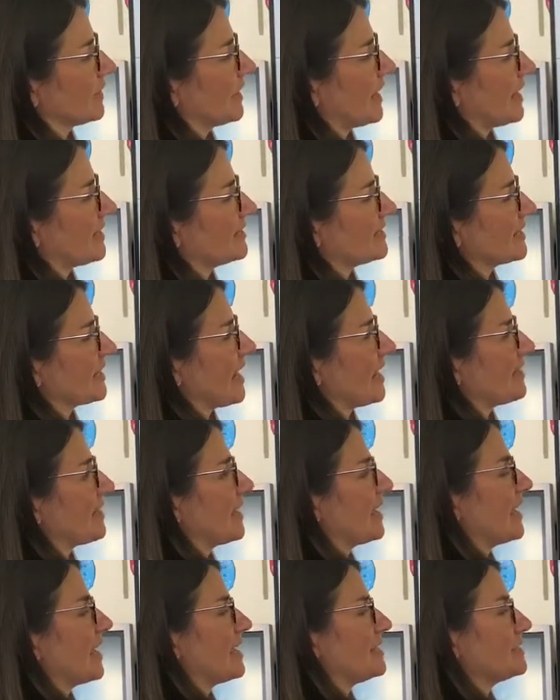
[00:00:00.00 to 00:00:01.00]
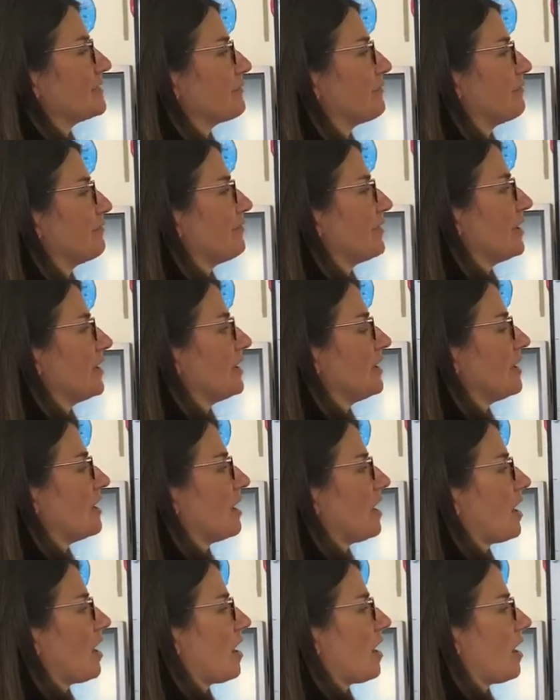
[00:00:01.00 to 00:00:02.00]
And together it's
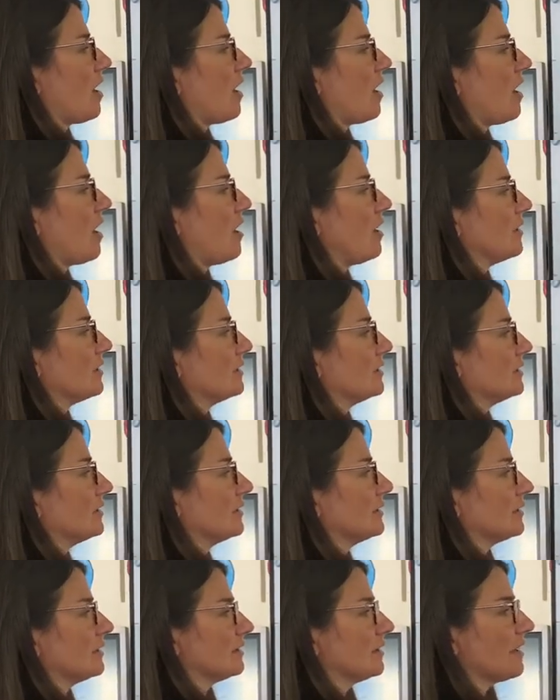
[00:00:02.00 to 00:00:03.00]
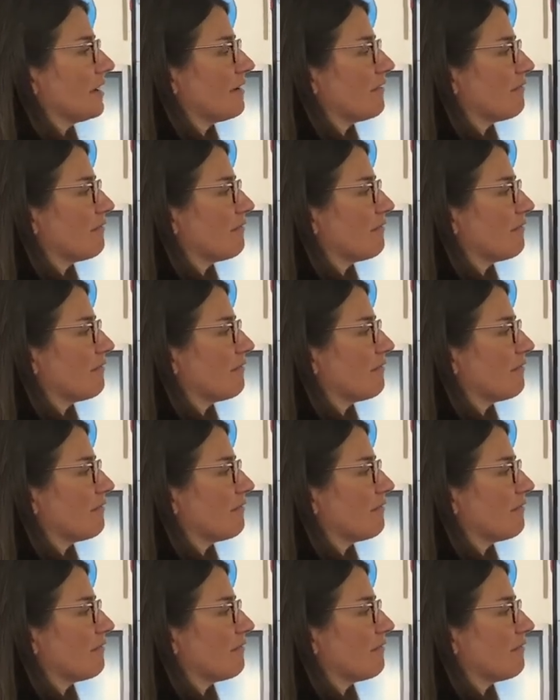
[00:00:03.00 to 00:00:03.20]
v-a-o,